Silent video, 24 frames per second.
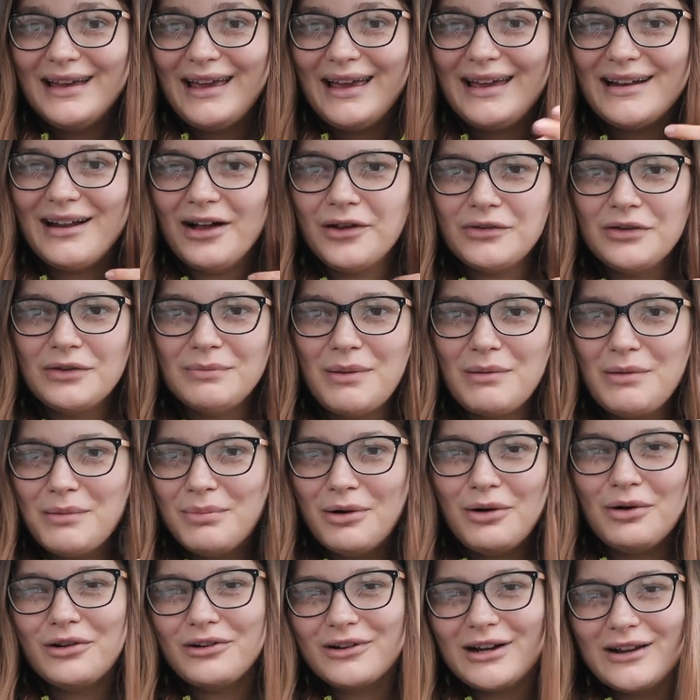and also maybe
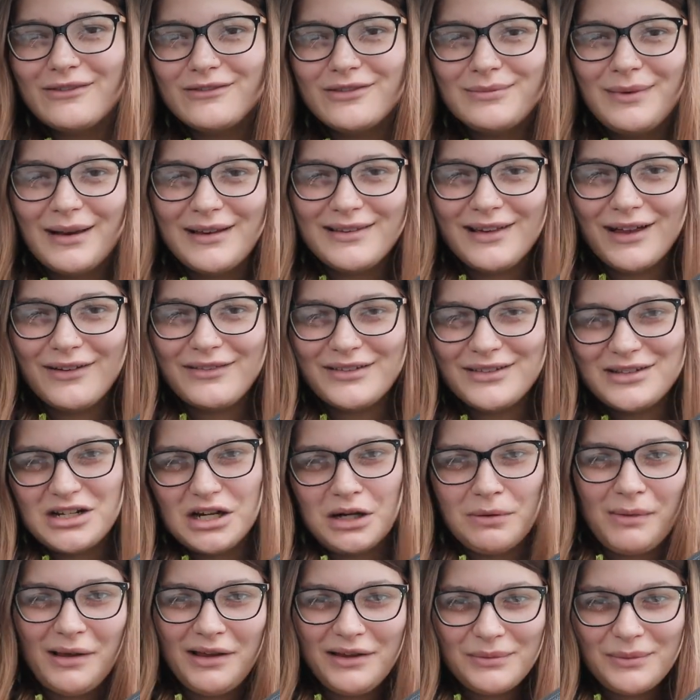poke around for myself and
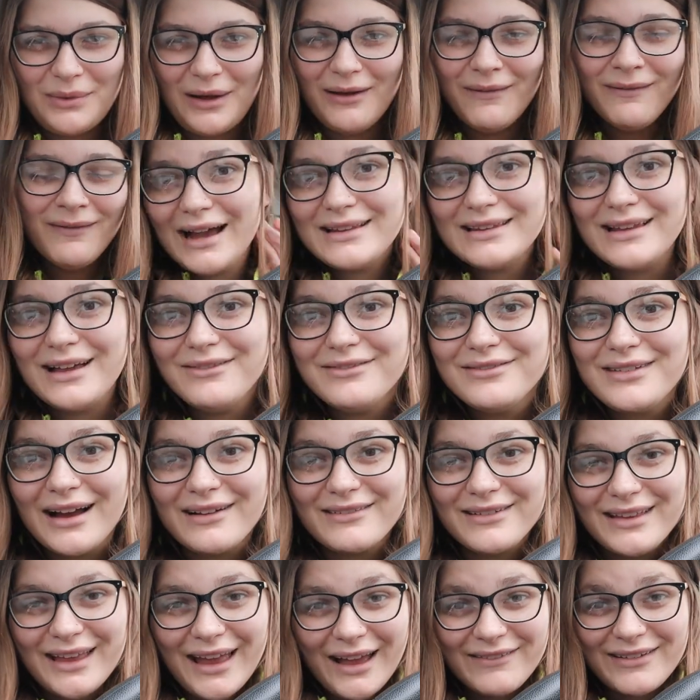Jeremy as well. I love not
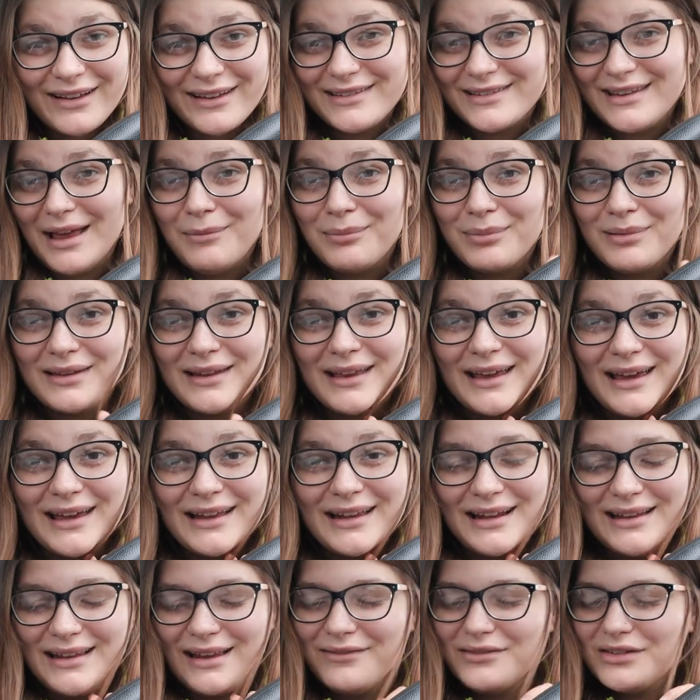really having a set
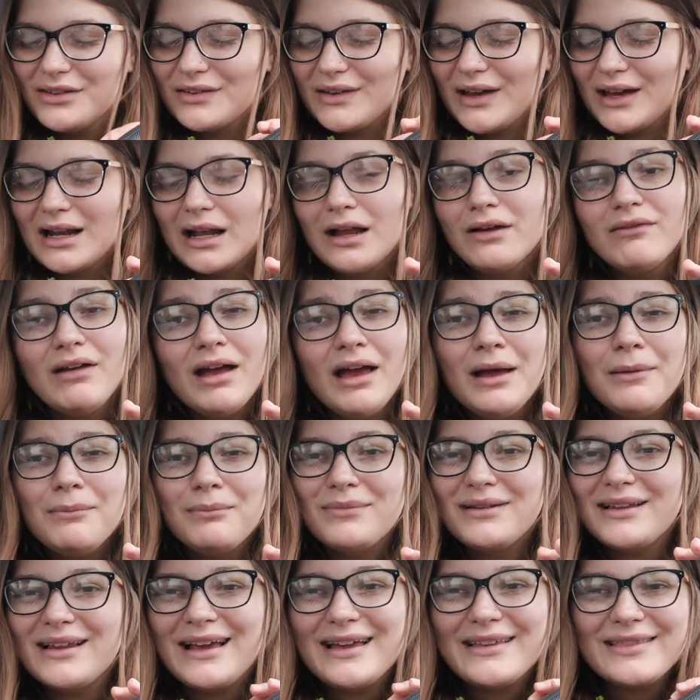plan. I love just kind of
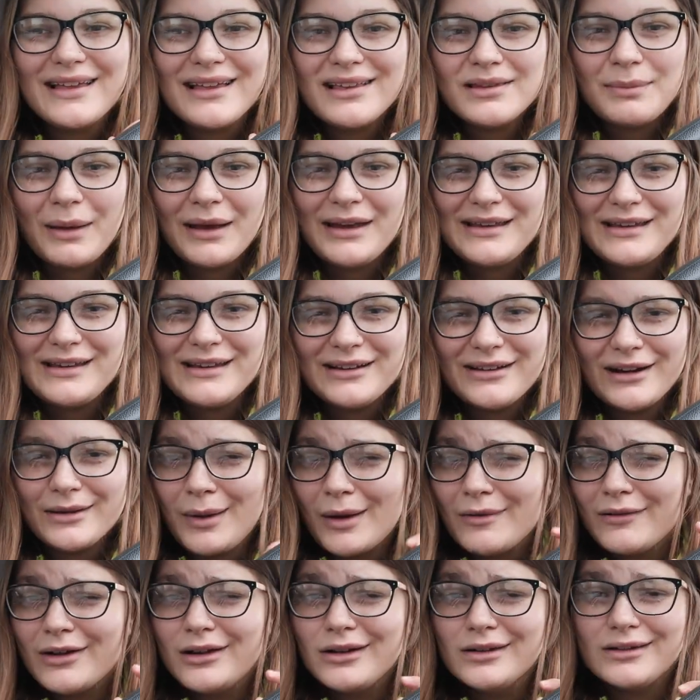playing things by ear. I'm
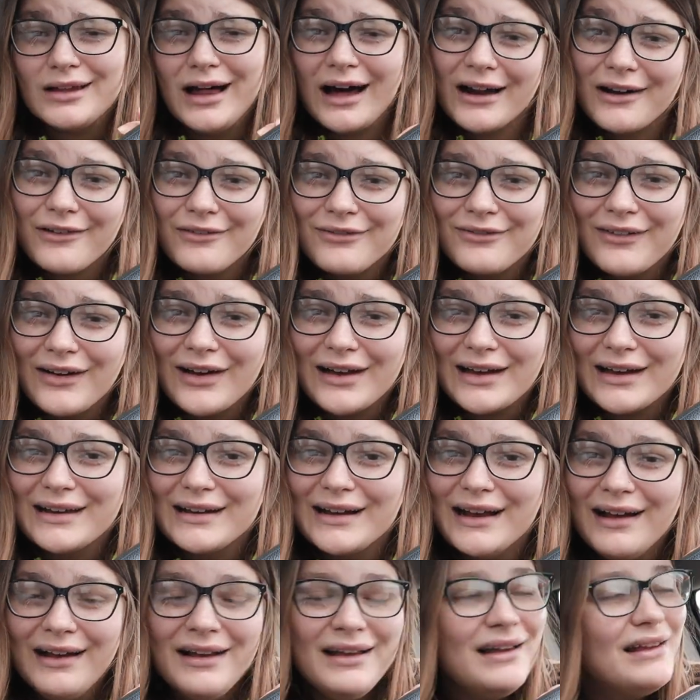having a lot of
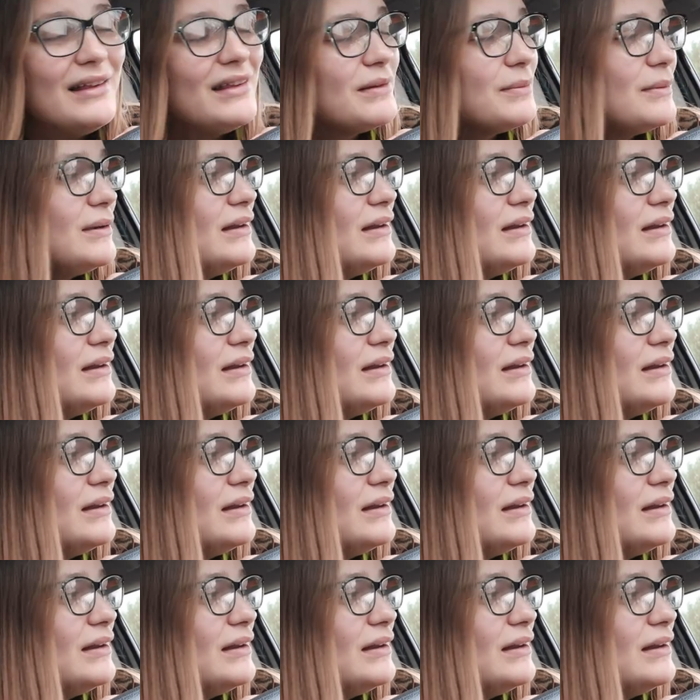fun it's